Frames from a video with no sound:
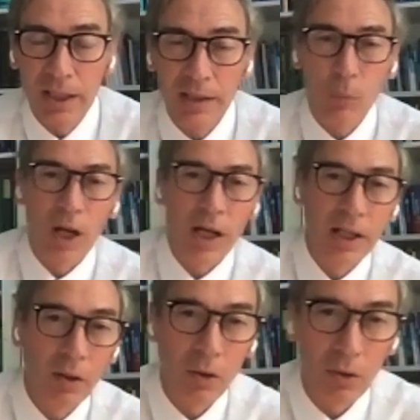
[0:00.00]
And
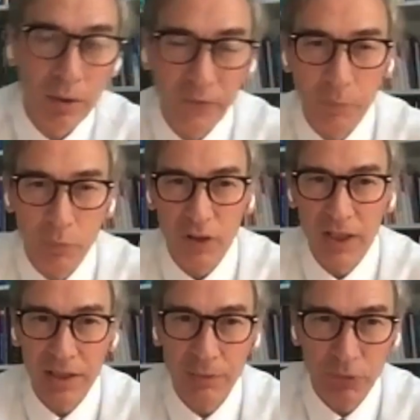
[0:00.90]
while all of
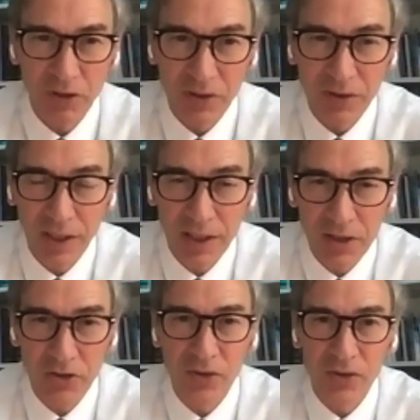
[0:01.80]
the
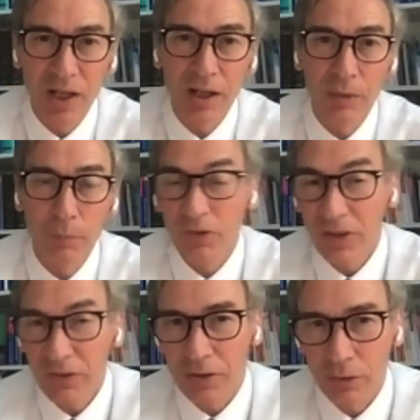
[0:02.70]
presentations are
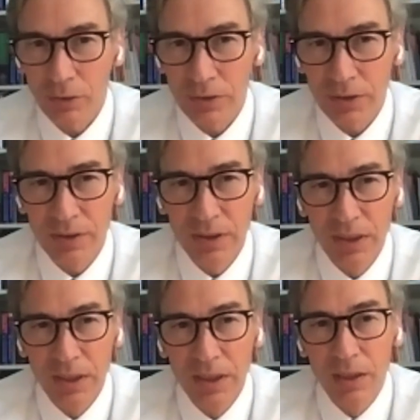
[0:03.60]
pre-recorded,
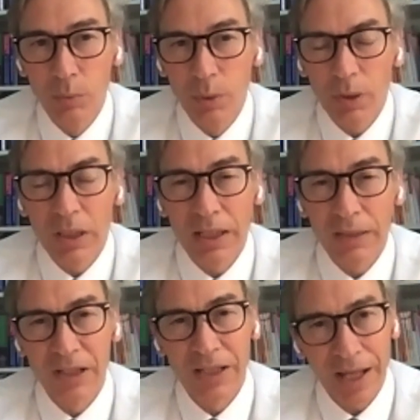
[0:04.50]
we will
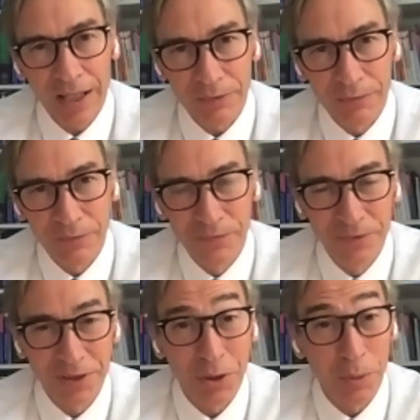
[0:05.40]
have a live
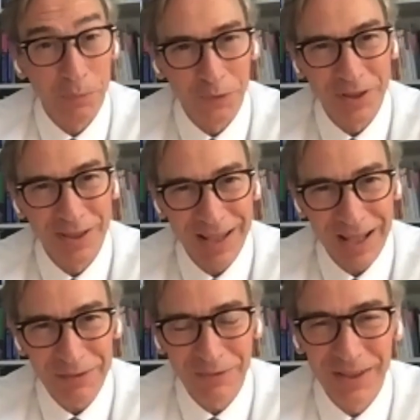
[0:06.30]
and hopefully
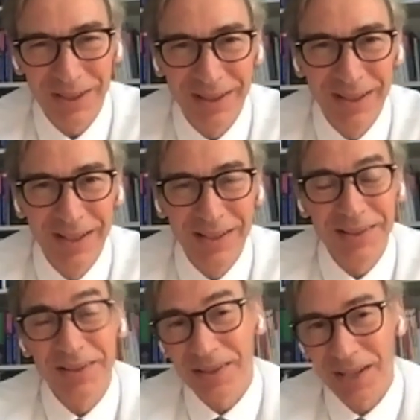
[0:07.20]
lively
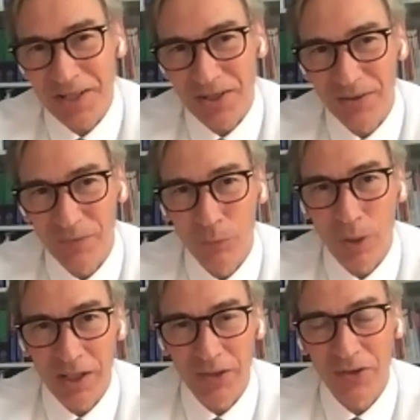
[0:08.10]
discussion
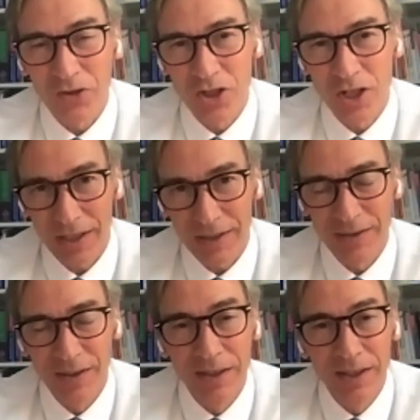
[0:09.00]
via the chat